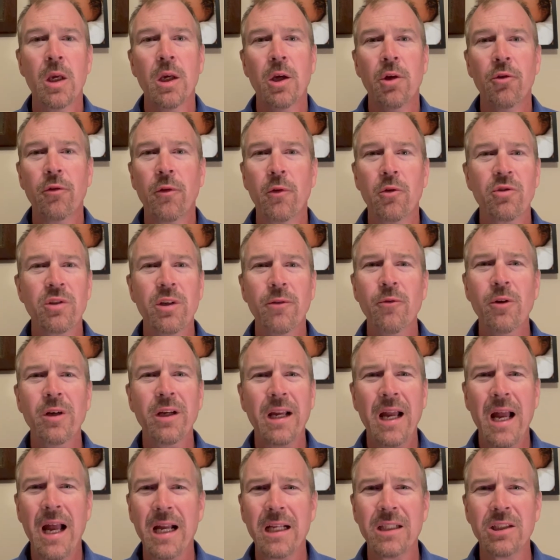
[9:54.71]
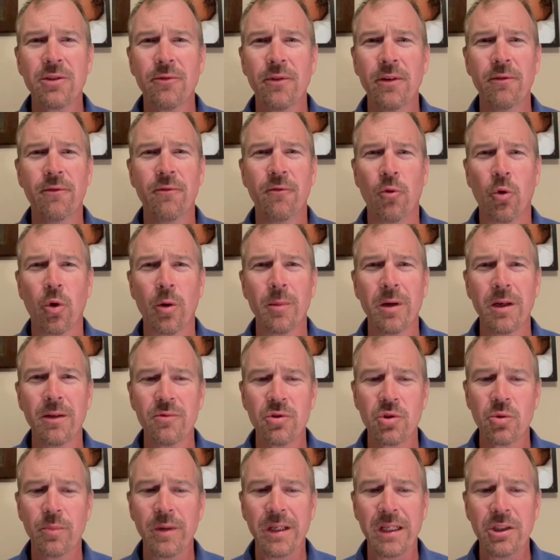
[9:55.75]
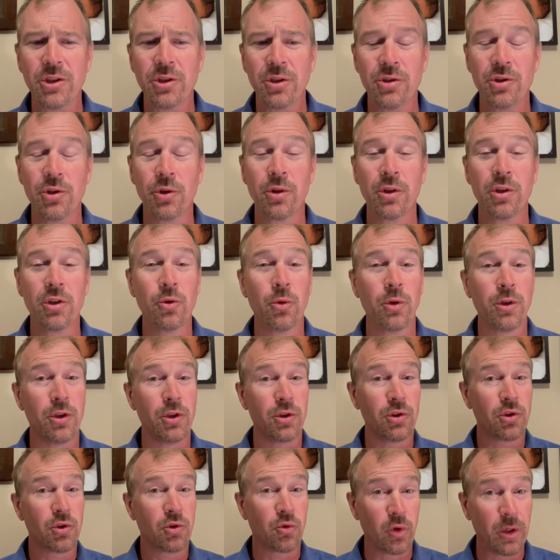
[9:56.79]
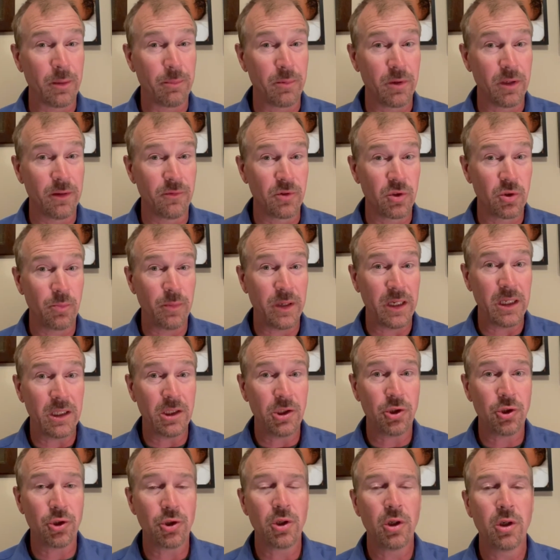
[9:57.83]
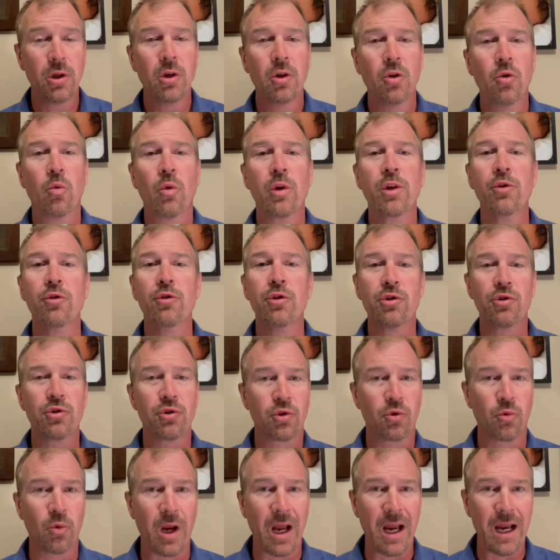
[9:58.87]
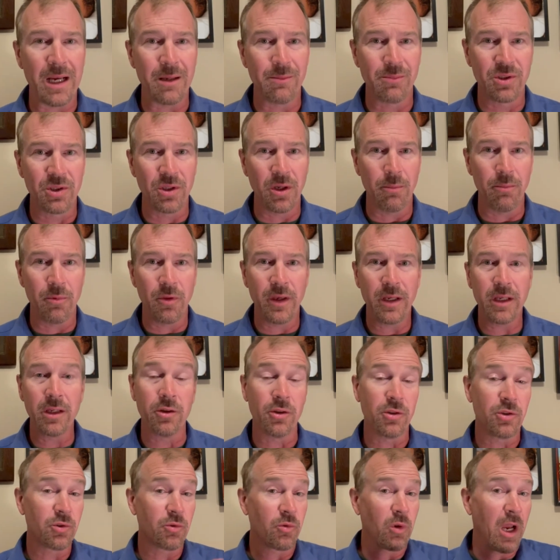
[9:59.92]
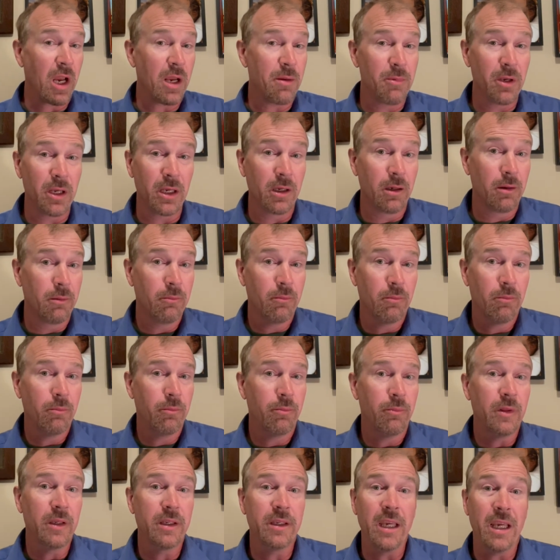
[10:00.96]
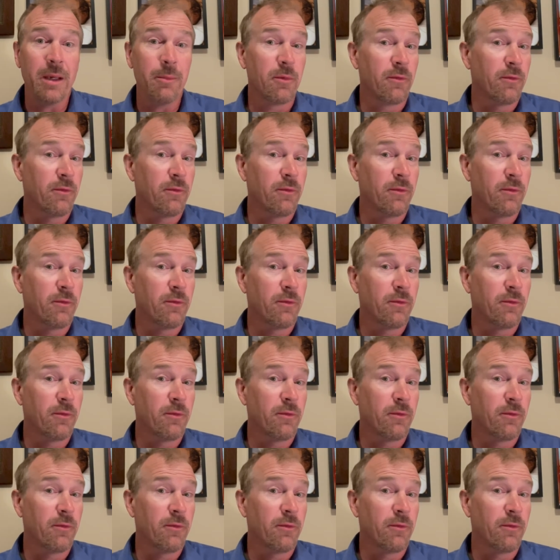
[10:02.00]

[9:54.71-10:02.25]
So there's different kinds of informative speeches. You could do a descriptive speech where you describe something, describing the game of